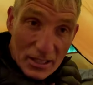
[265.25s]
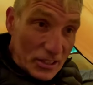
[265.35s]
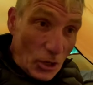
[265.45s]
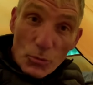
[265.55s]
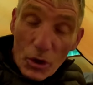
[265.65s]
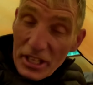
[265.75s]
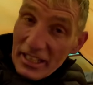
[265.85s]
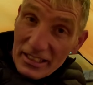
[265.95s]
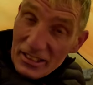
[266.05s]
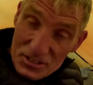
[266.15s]
No
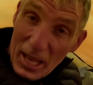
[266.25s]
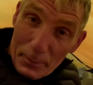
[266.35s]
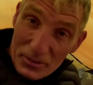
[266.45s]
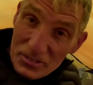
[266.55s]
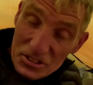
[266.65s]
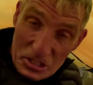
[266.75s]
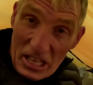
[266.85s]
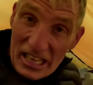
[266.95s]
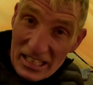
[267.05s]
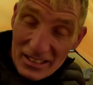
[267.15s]
running has happened
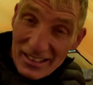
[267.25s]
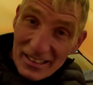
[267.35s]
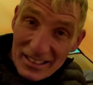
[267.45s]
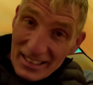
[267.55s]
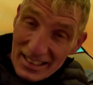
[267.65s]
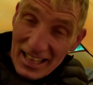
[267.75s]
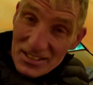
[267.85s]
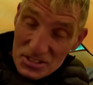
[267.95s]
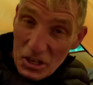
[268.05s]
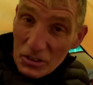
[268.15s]
today.
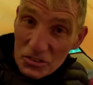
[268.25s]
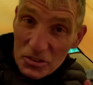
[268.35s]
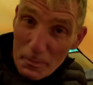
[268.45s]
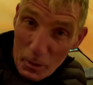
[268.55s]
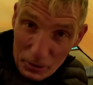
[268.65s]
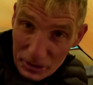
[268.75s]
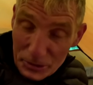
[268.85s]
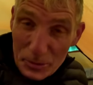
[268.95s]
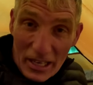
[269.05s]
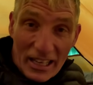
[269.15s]
That starts
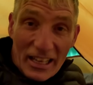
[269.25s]
tomorrow.